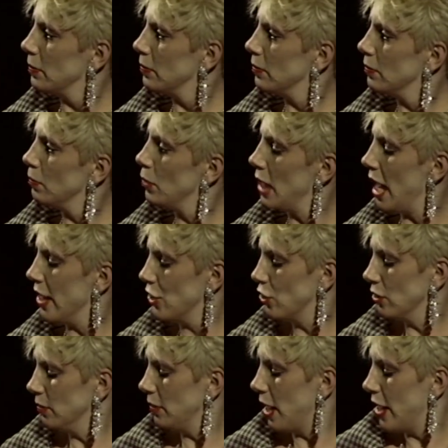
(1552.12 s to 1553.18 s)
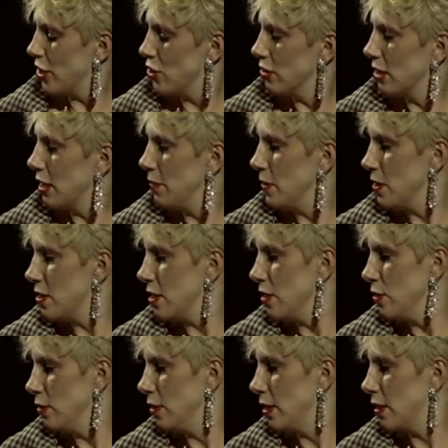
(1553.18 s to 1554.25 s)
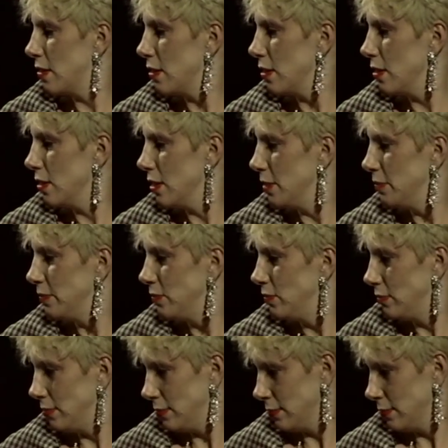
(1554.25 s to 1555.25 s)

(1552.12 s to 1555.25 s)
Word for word: I'm lucky to get you. Well, I shall come and see you at the, um...